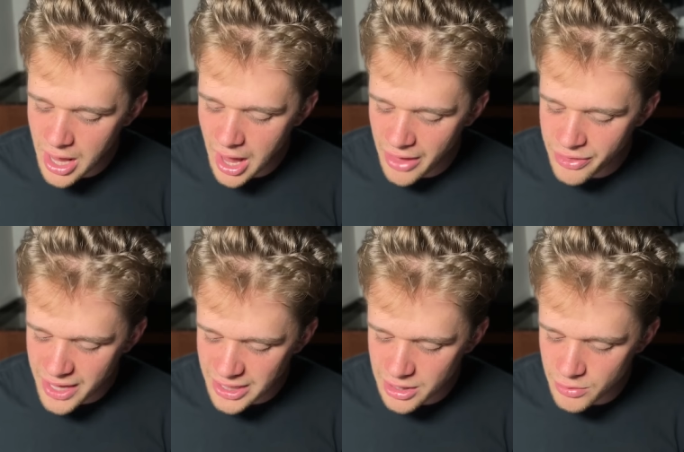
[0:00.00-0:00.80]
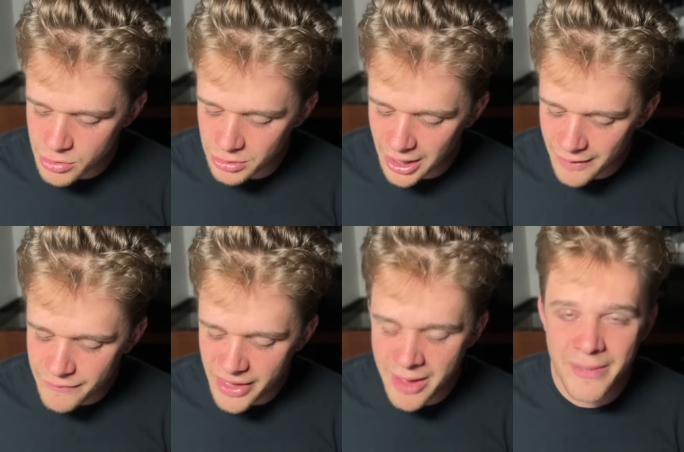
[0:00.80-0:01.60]
I thank you. You love
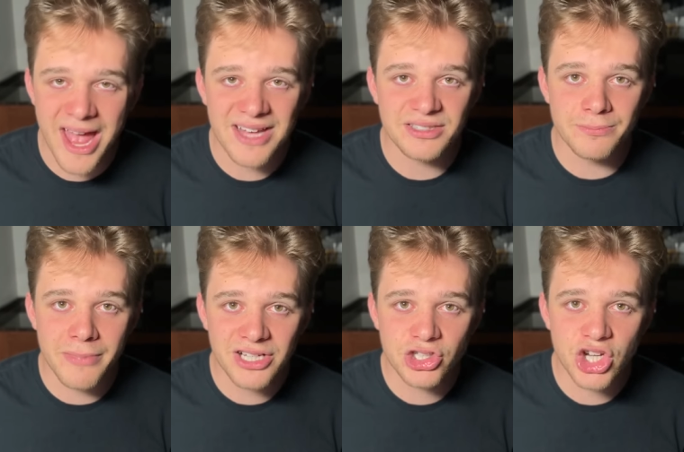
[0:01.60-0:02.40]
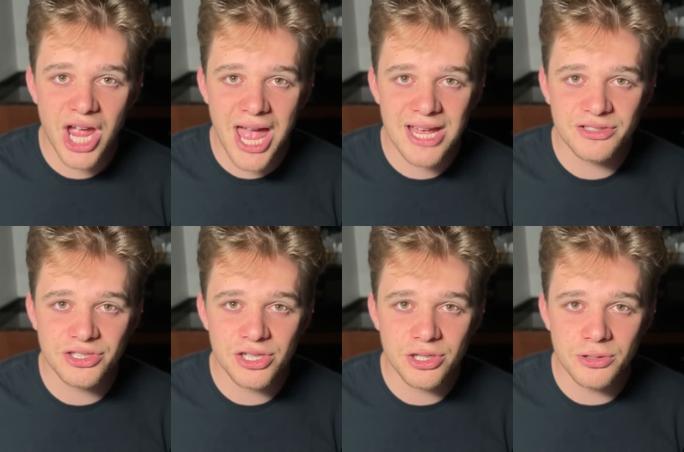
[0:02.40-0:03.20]
them as much as
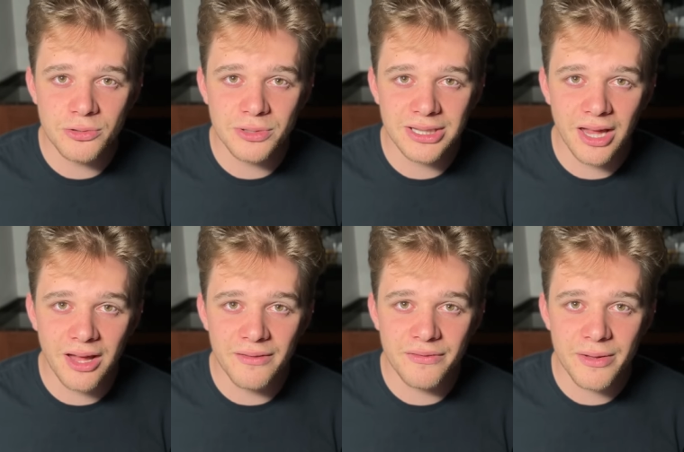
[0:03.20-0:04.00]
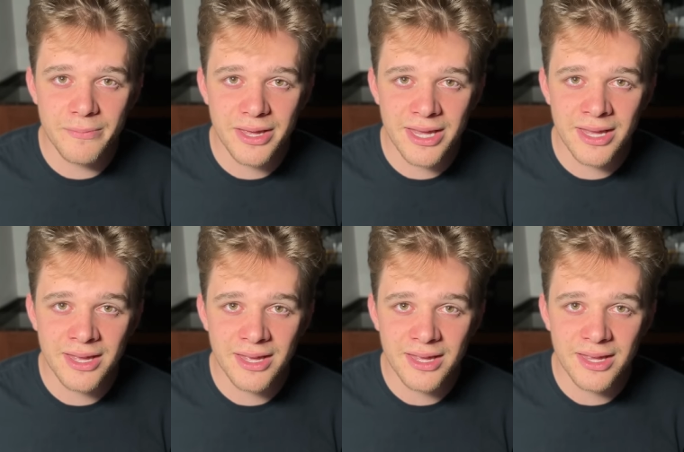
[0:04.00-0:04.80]
you love me.
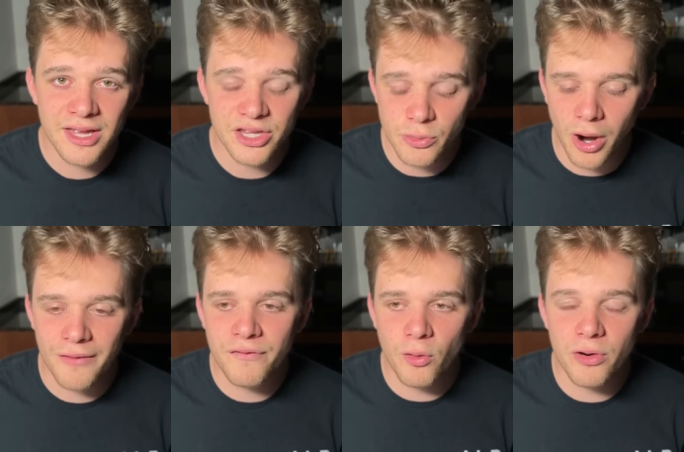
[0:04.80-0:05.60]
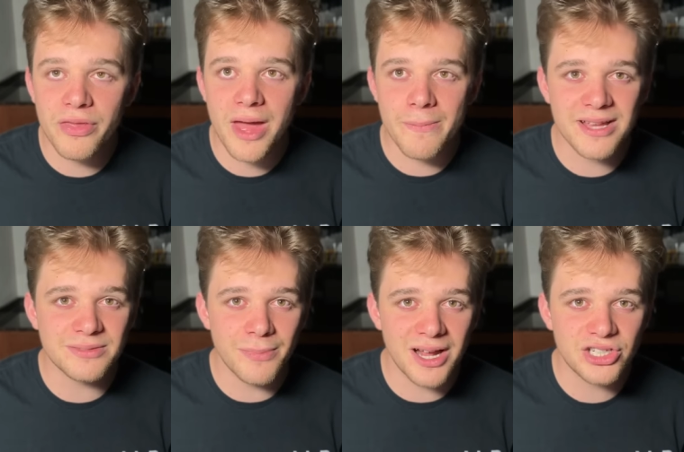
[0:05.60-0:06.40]
You are for them as
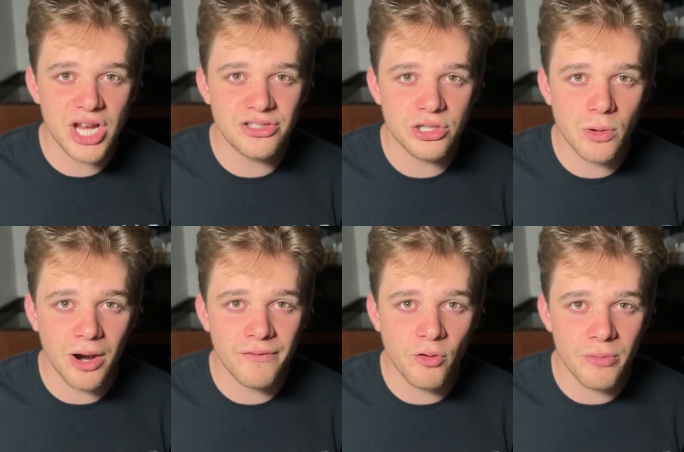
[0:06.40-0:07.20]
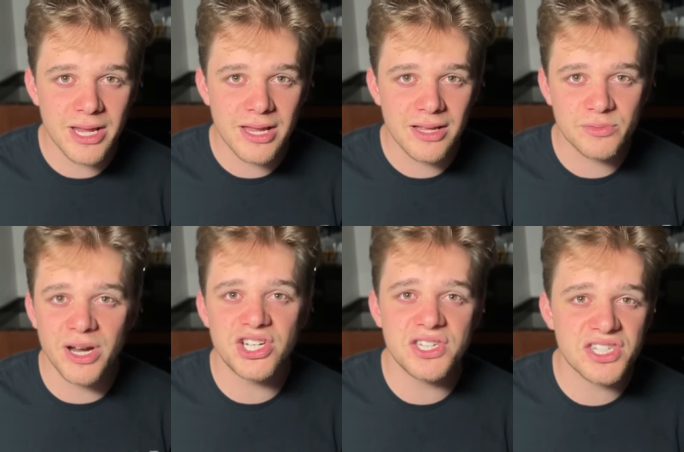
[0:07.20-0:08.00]
much as you are for me. It's why
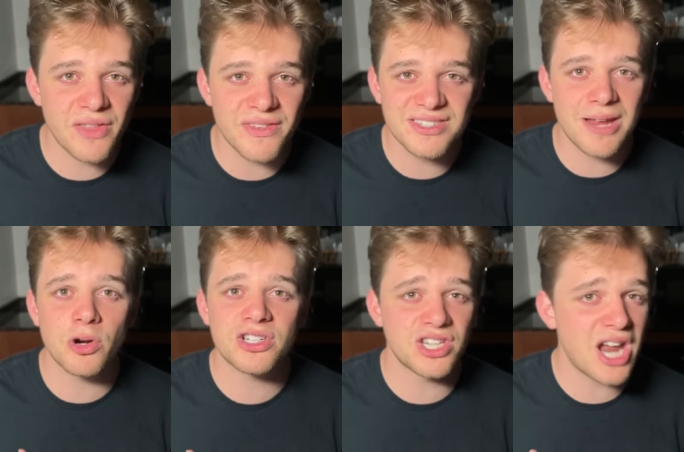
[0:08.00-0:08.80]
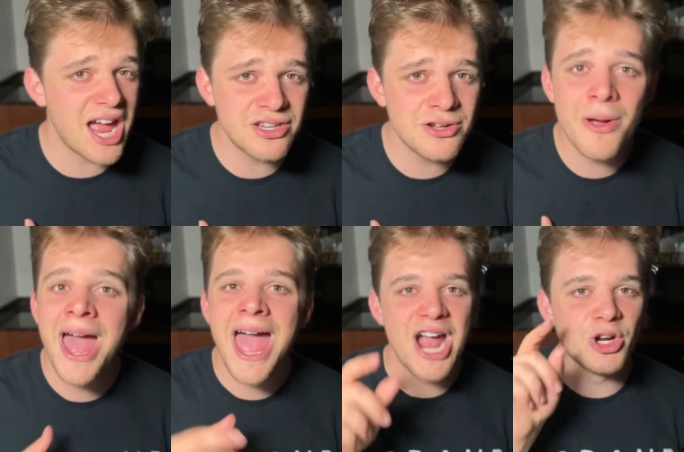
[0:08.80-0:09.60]
Jesus said, the same works that I do,
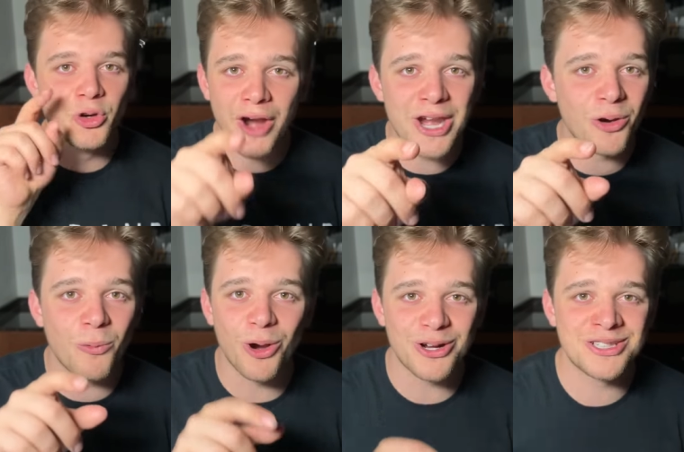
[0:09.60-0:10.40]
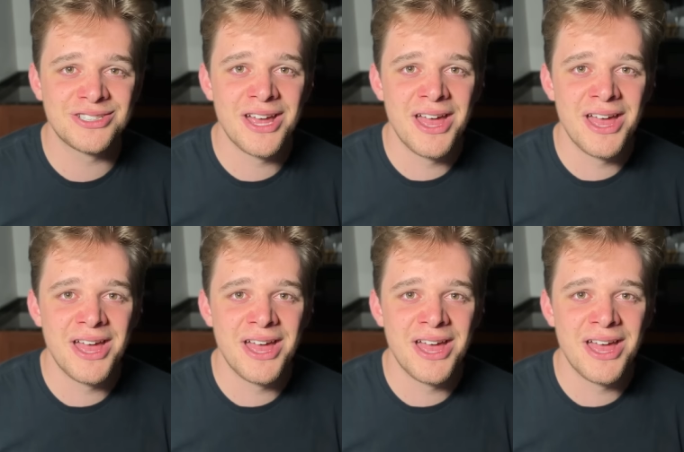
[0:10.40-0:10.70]
greater works